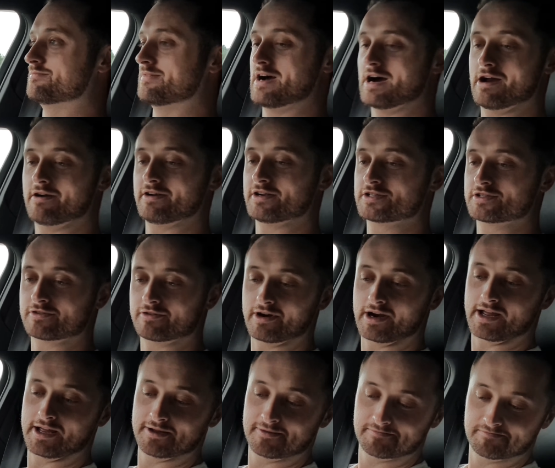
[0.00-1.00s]

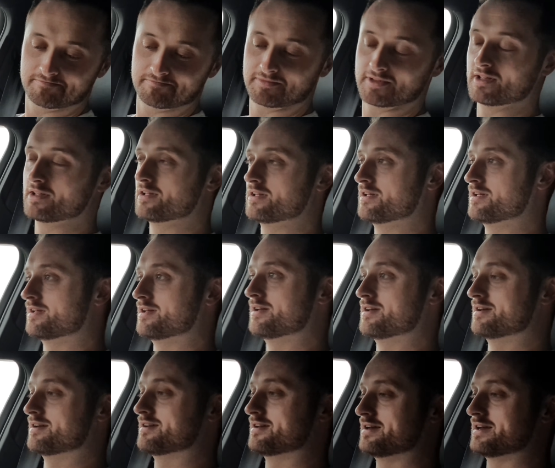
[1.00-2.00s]
RS3.
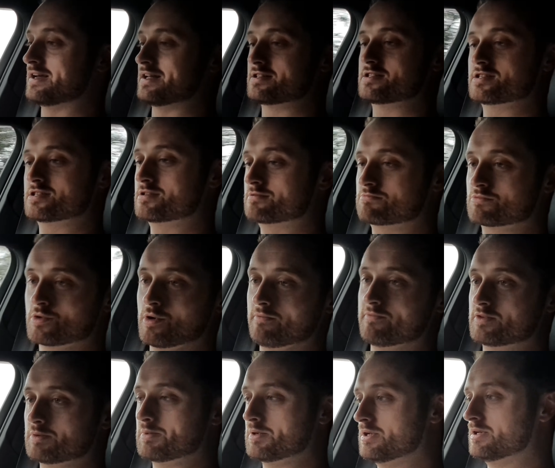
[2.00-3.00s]
It's
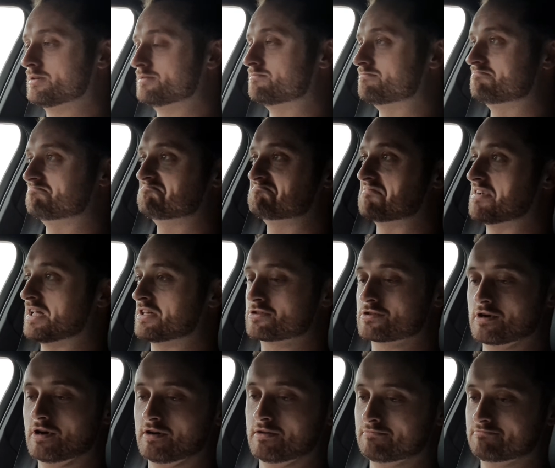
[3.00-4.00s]
comfortable. It's
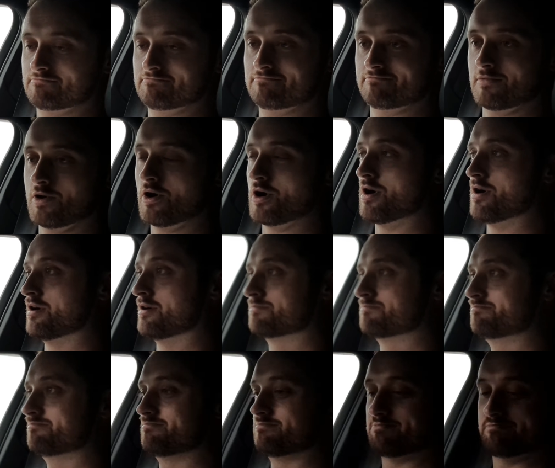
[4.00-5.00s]
got more
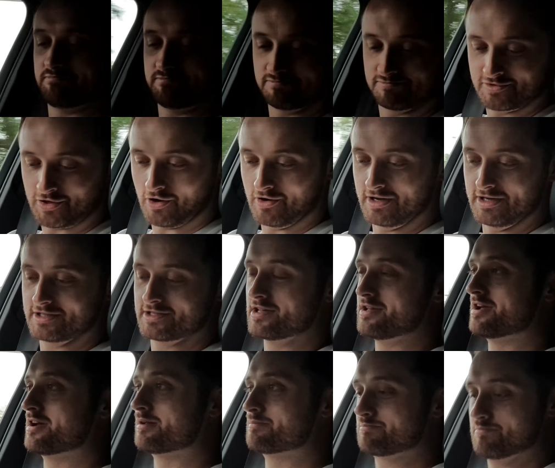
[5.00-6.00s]
toys
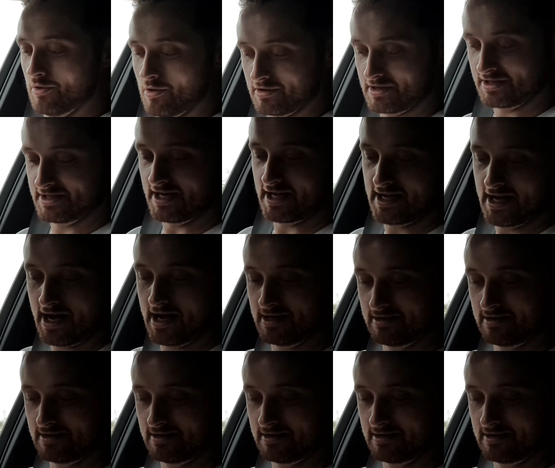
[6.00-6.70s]
that you can poke a stick at,